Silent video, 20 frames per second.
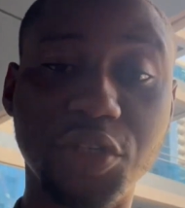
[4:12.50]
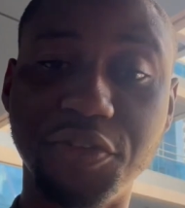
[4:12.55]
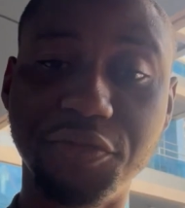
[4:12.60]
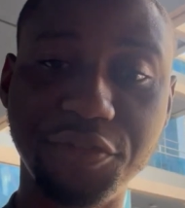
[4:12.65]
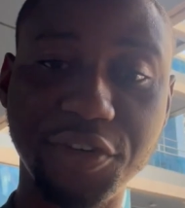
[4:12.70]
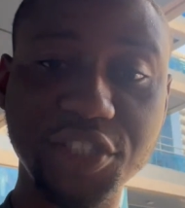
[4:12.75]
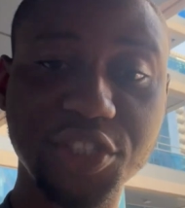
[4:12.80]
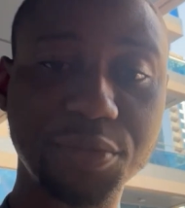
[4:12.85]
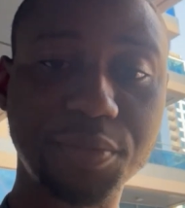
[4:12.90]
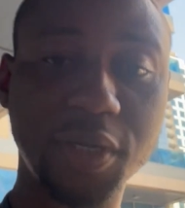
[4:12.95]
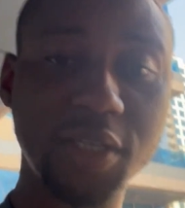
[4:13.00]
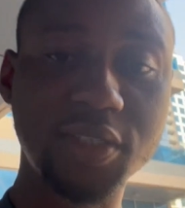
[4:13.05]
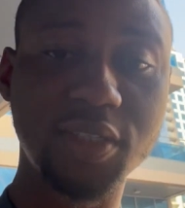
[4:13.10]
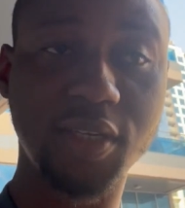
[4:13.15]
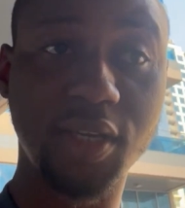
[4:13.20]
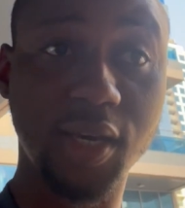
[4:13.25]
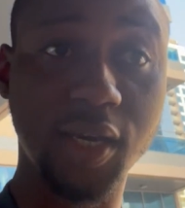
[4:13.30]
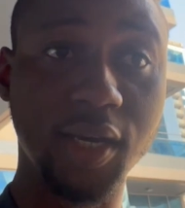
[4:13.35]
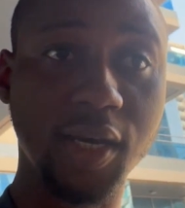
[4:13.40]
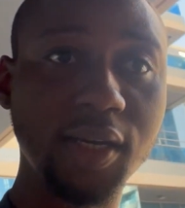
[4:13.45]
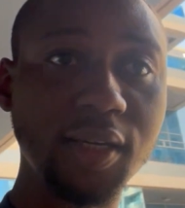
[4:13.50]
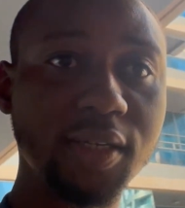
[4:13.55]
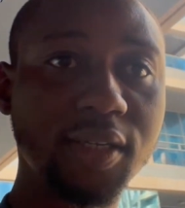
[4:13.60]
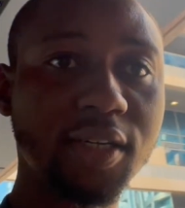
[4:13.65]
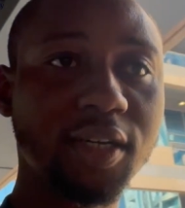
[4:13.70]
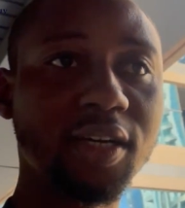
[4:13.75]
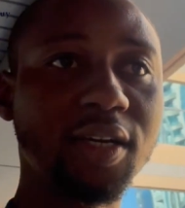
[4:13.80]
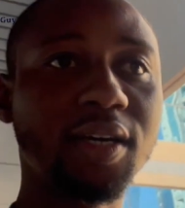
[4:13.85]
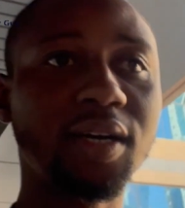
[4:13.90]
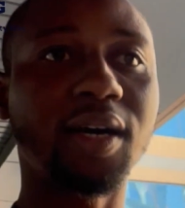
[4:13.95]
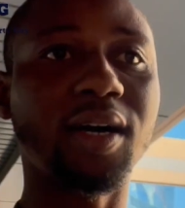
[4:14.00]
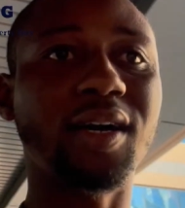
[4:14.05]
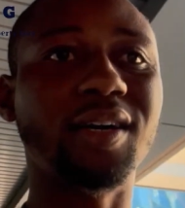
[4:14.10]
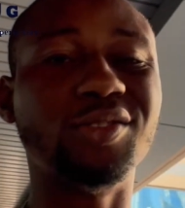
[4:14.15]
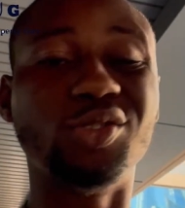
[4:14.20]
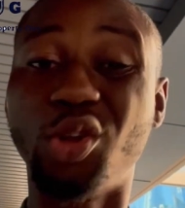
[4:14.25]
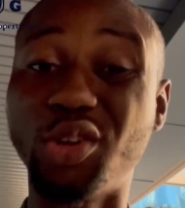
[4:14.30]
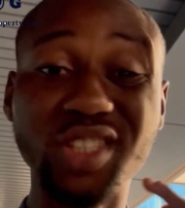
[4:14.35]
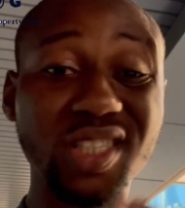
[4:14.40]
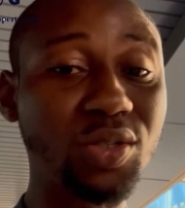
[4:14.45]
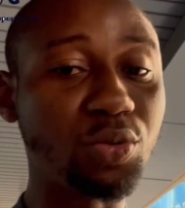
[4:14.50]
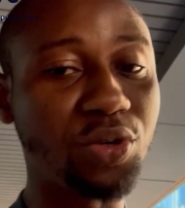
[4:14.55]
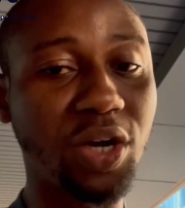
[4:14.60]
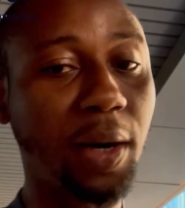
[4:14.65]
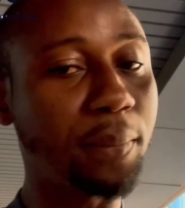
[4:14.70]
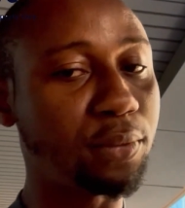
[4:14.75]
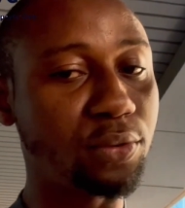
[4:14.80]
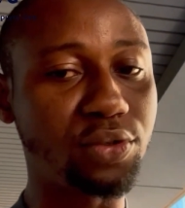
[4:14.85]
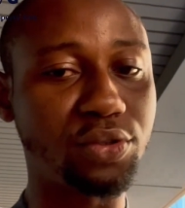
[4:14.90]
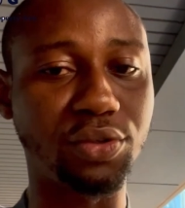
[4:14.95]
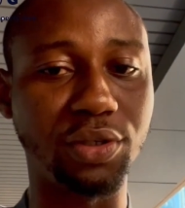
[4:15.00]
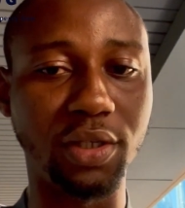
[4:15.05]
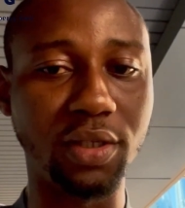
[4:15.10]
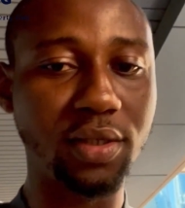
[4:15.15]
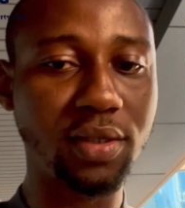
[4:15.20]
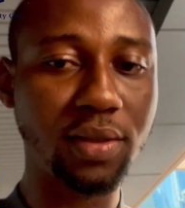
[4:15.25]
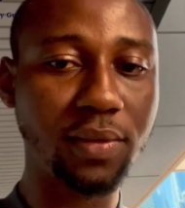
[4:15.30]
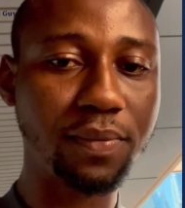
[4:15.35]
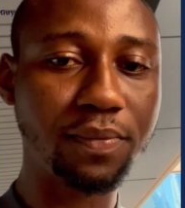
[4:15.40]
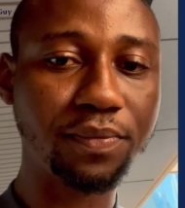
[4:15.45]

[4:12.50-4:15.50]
investment here, nothing will happen to it.